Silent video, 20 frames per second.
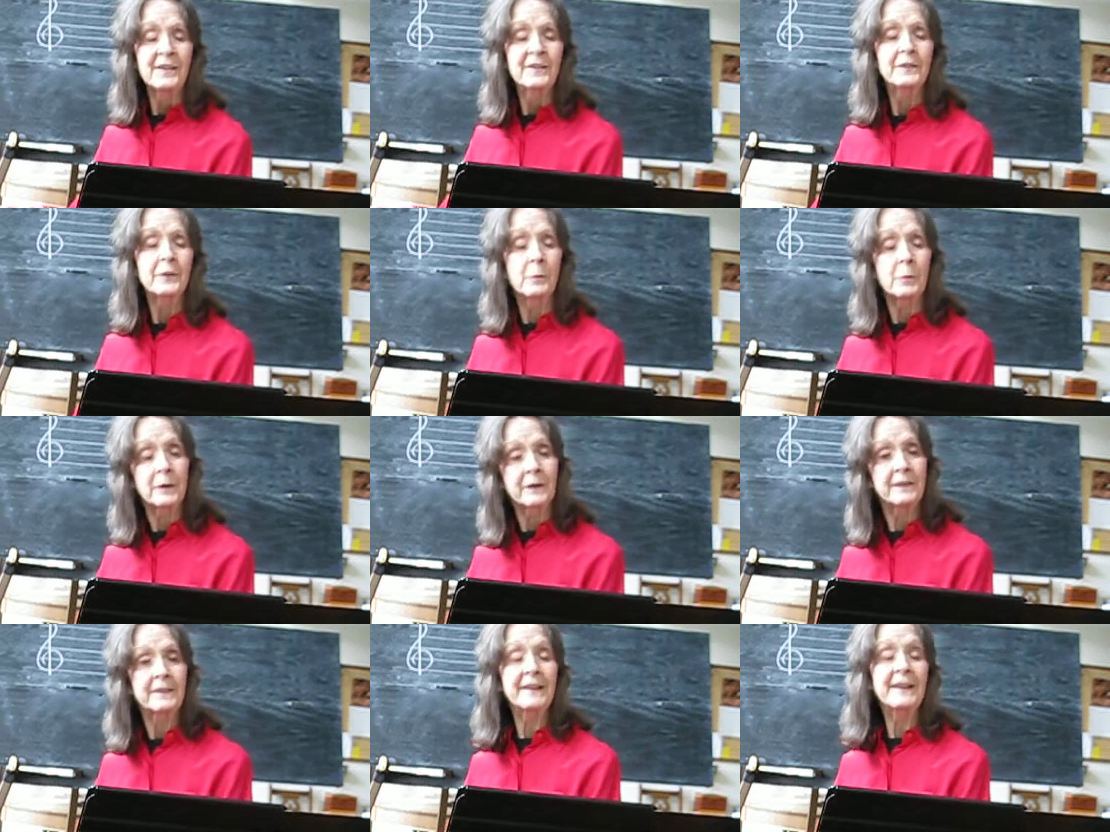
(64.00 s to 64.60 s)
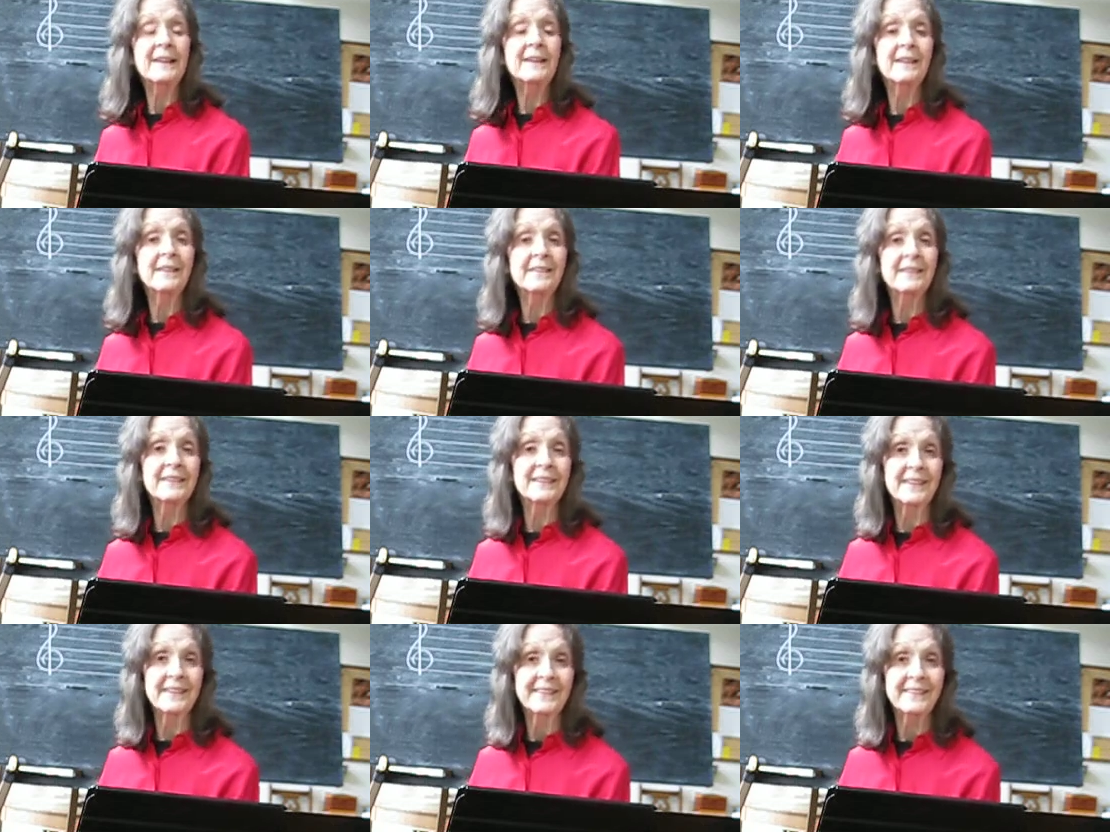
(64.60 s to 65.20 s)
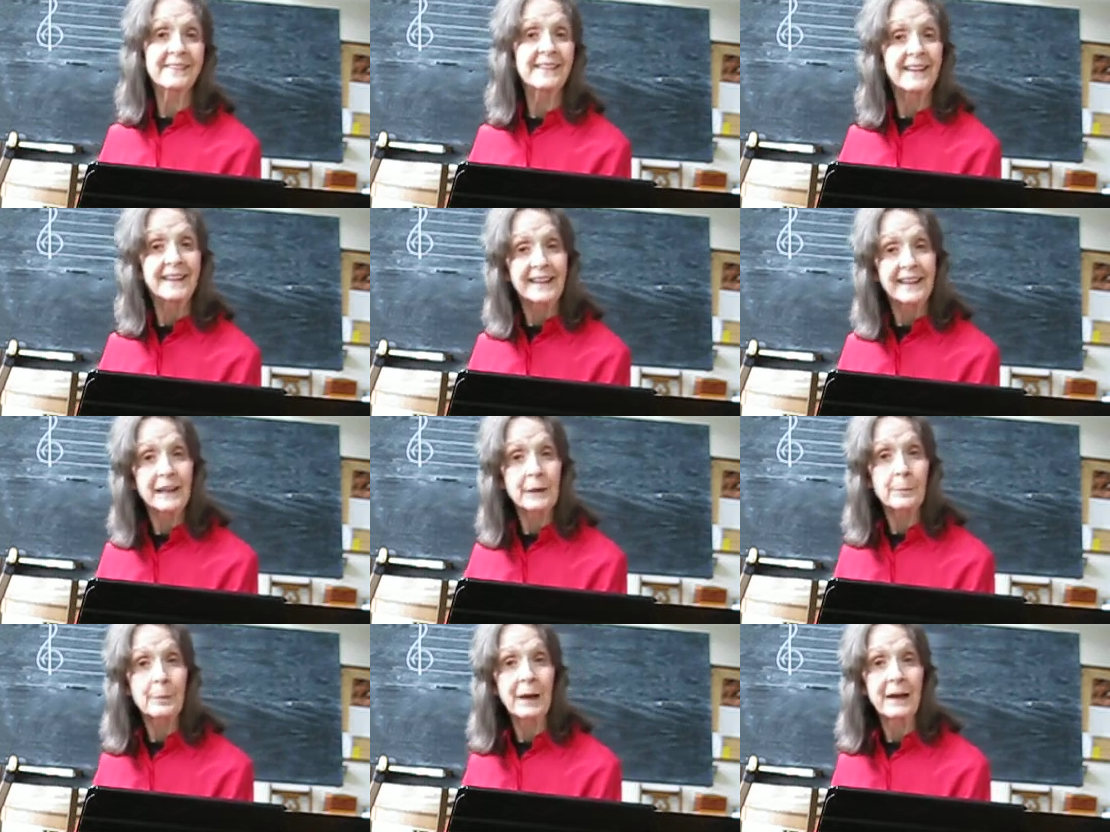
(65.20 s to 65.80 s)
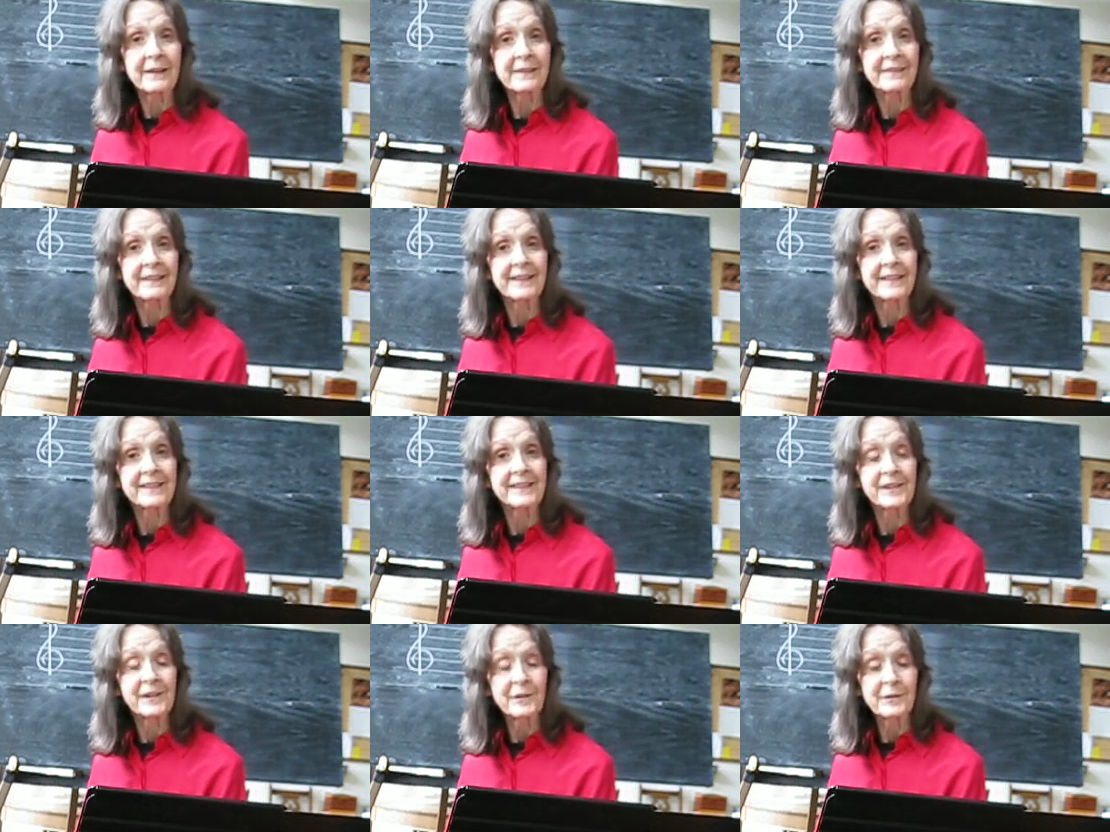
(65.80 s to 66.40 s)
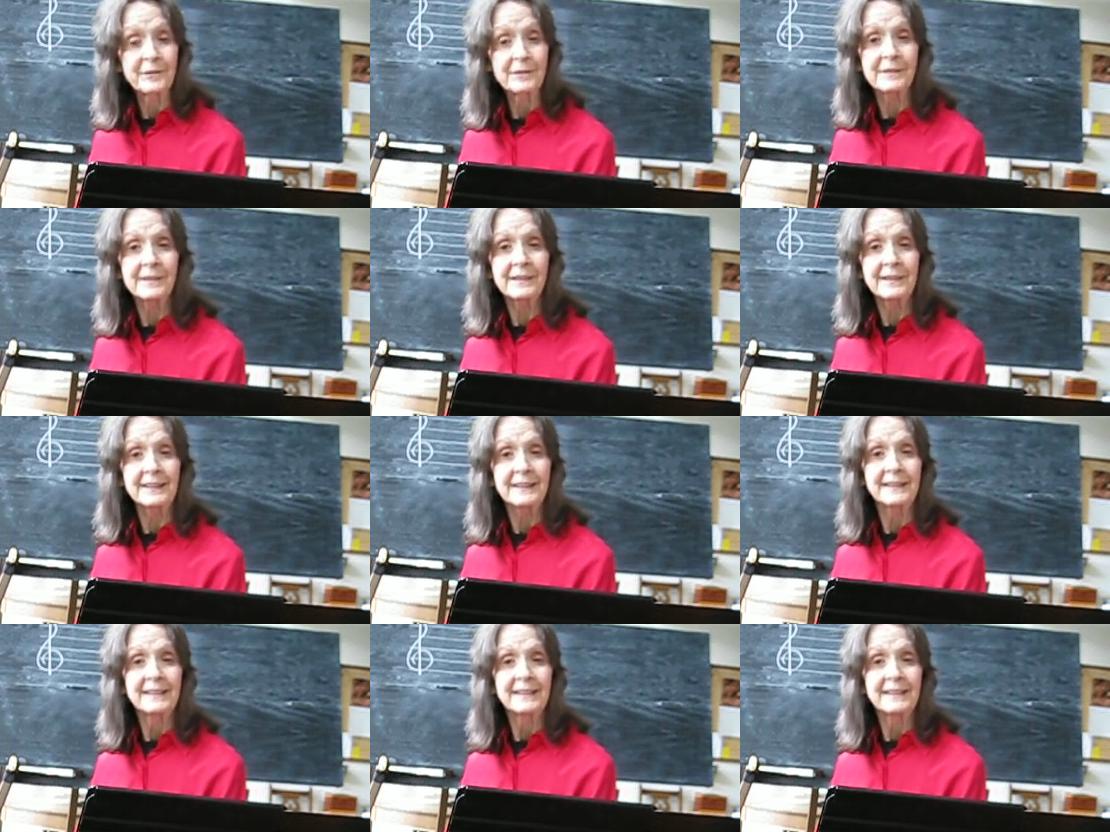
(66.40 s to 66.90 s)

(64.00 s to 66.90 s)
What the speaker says: So we see it as an ascending passing tone.